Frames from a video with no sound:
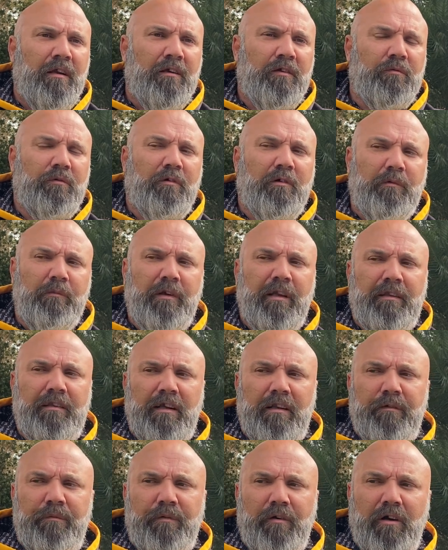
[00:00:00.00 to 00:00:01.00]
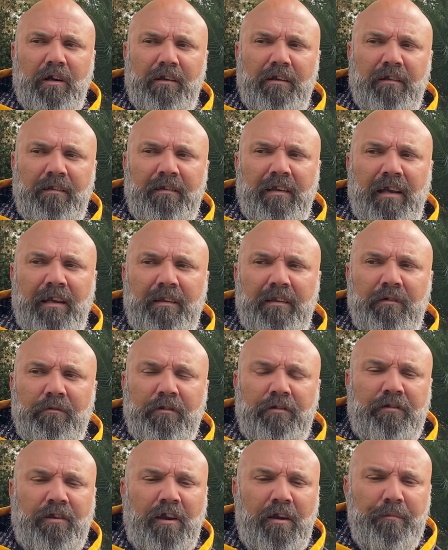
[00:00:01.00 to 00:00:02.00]
what we identified is that there were
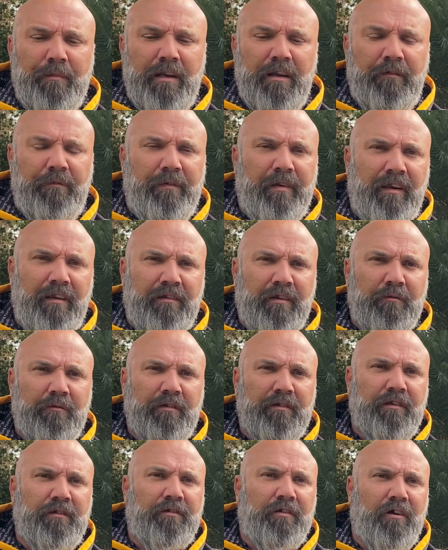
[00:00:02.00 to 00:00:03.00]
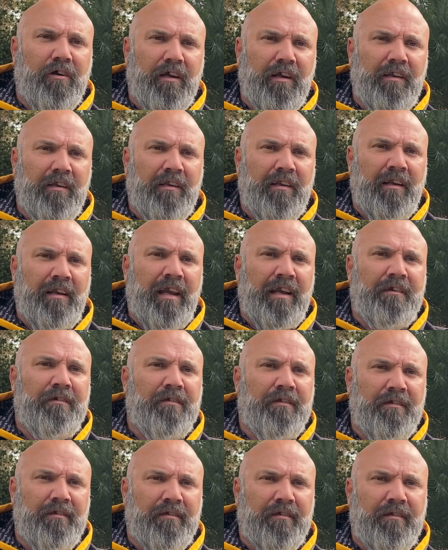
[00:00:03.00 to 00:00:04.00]
so many things that were decided and
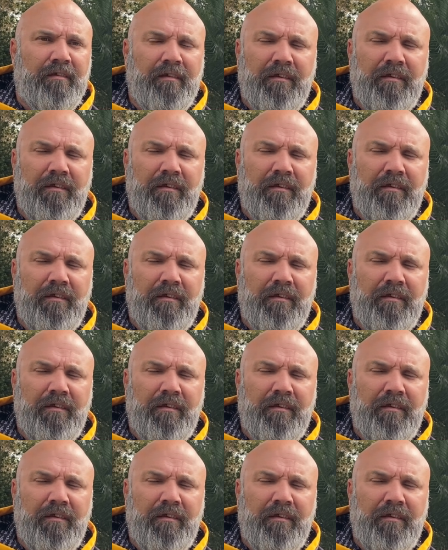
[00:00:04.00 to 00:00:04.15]
actions,